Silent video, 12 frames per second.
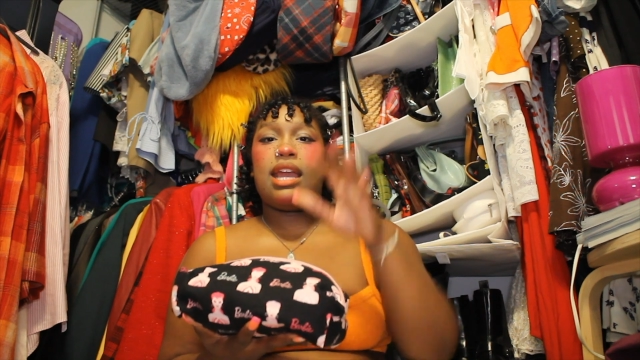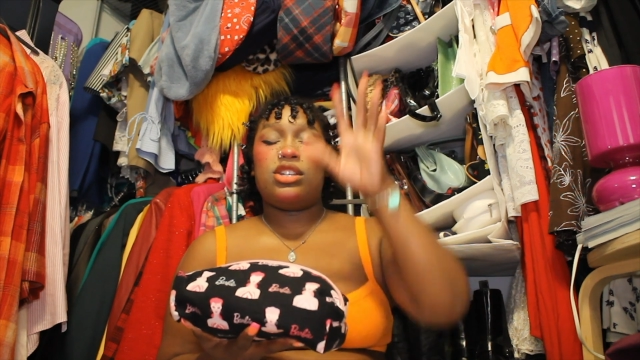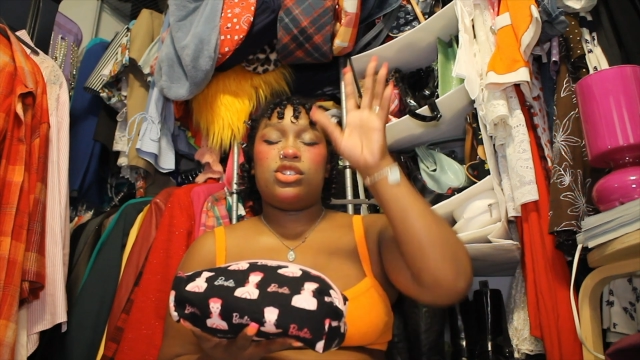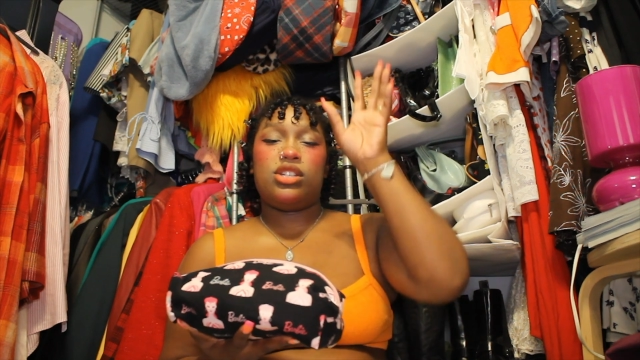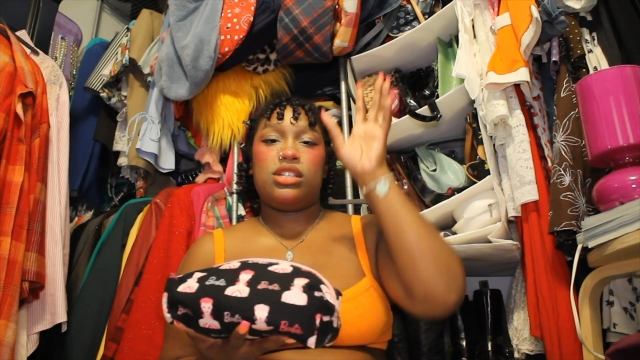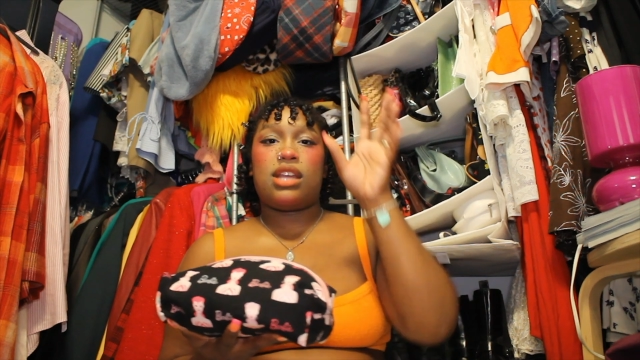and
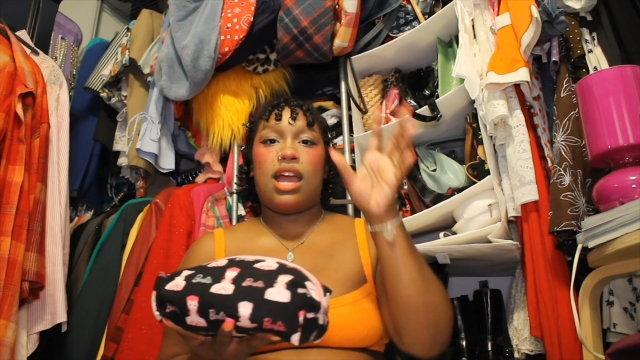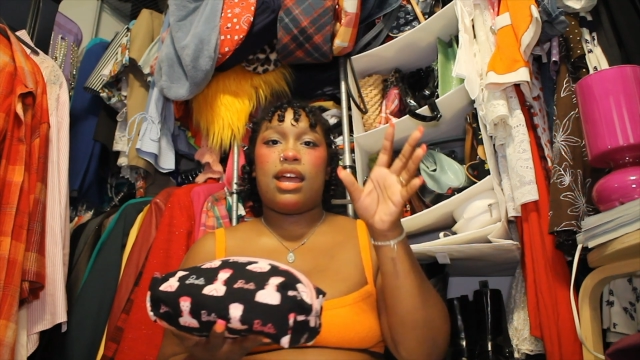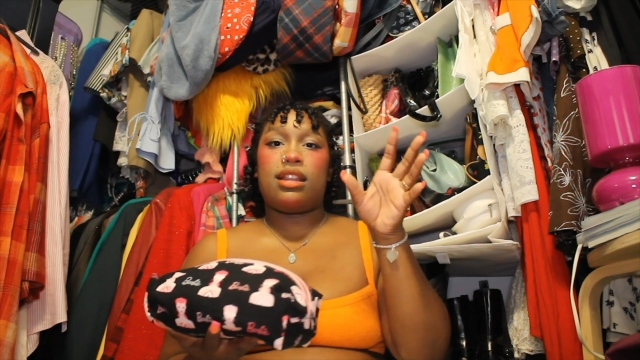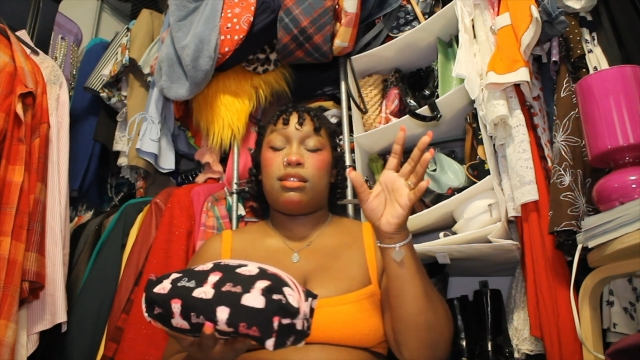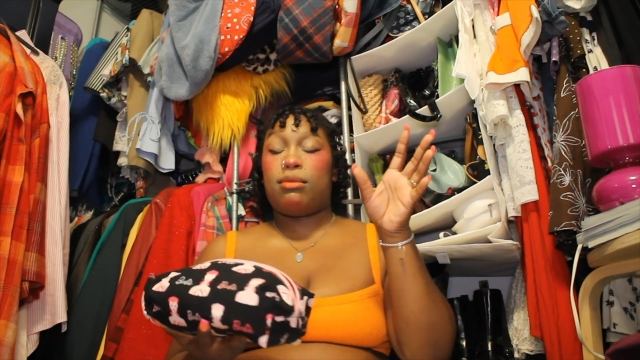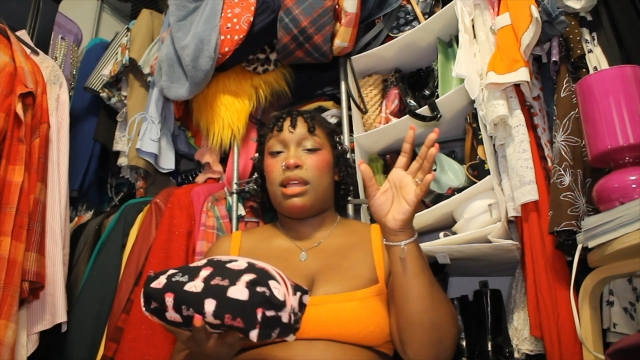she's
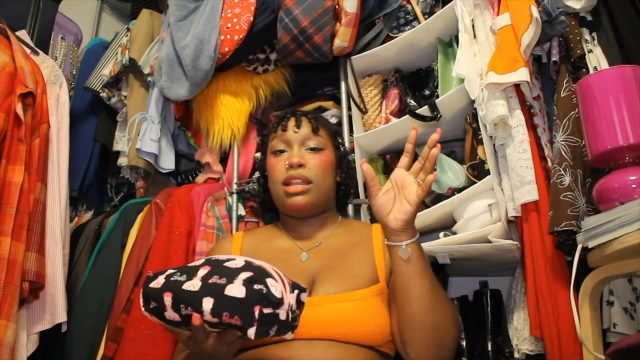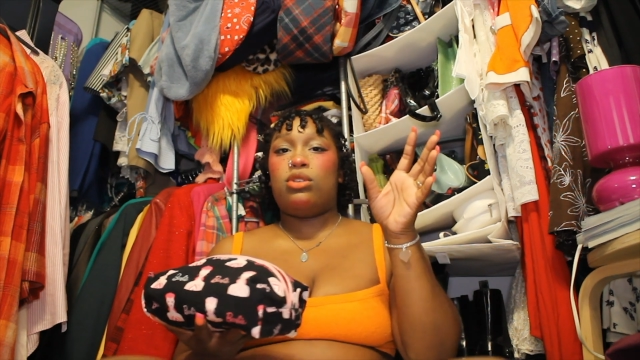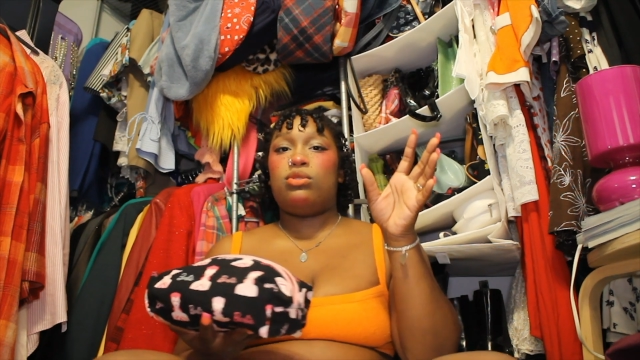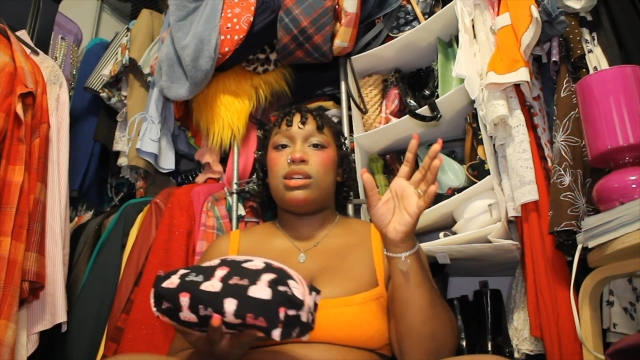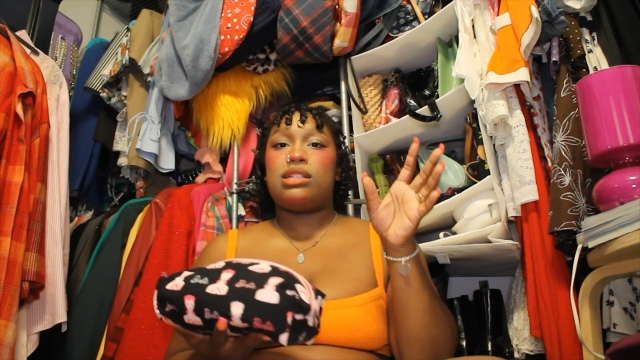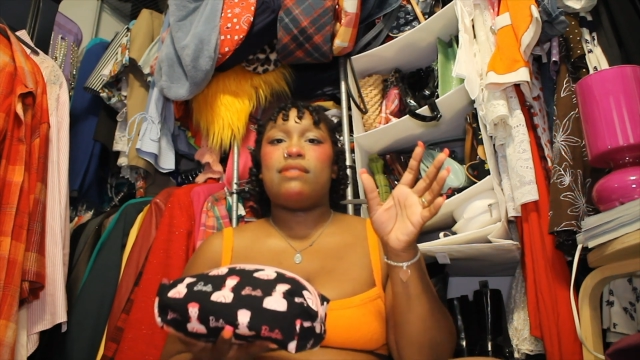got, the lady
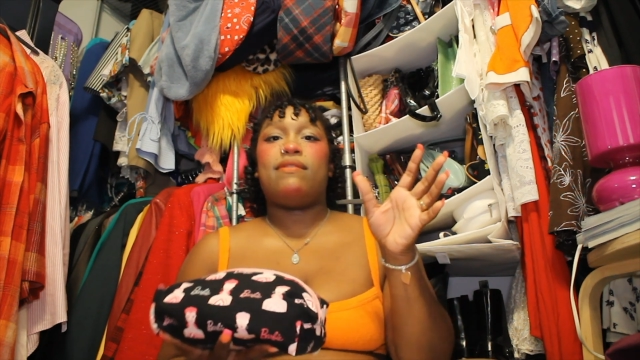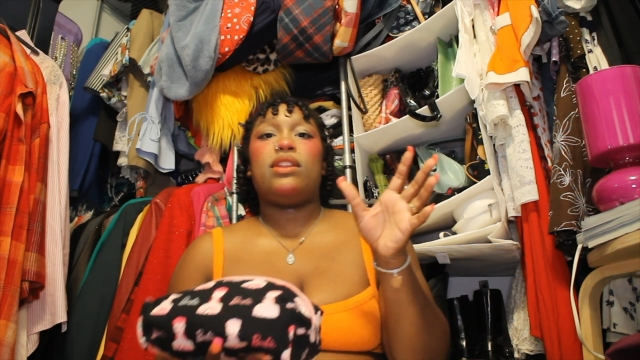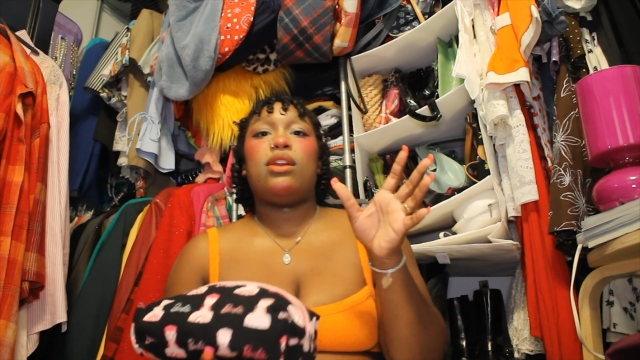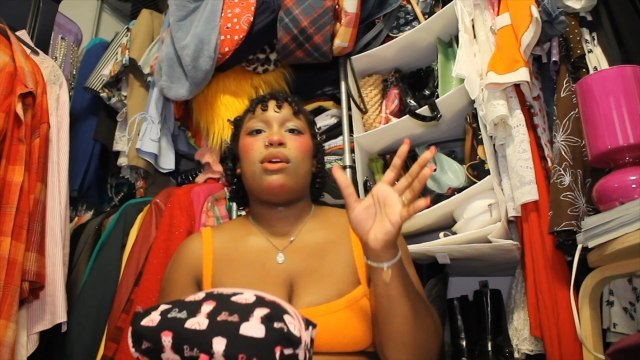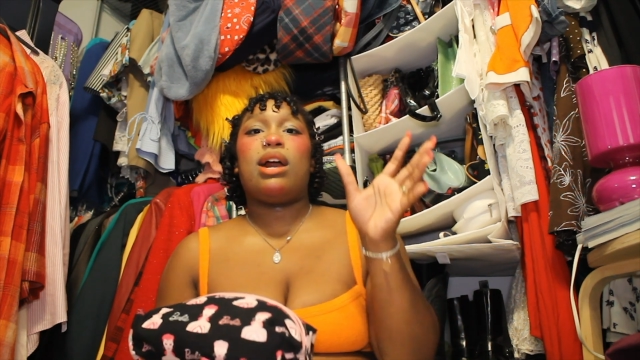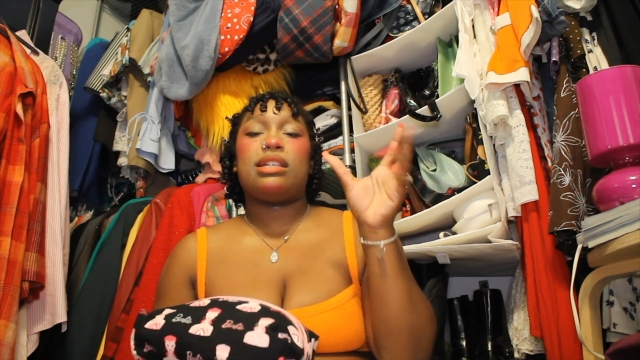who does the
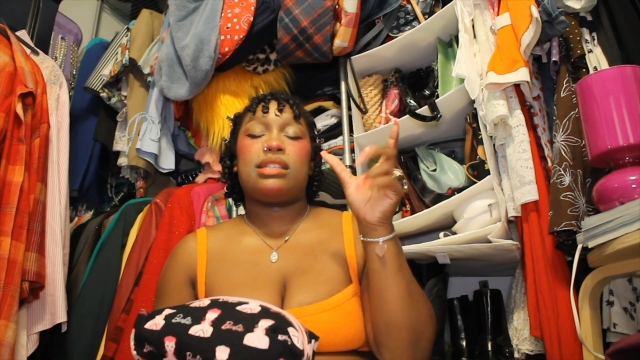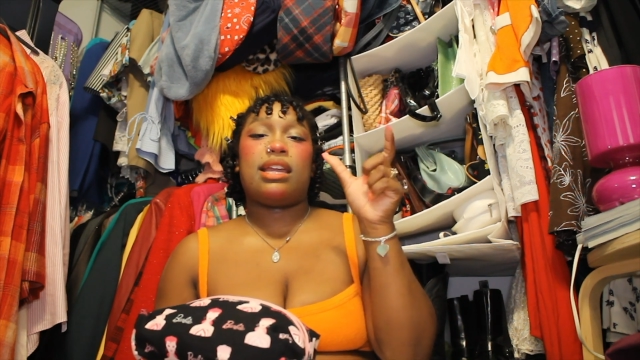video has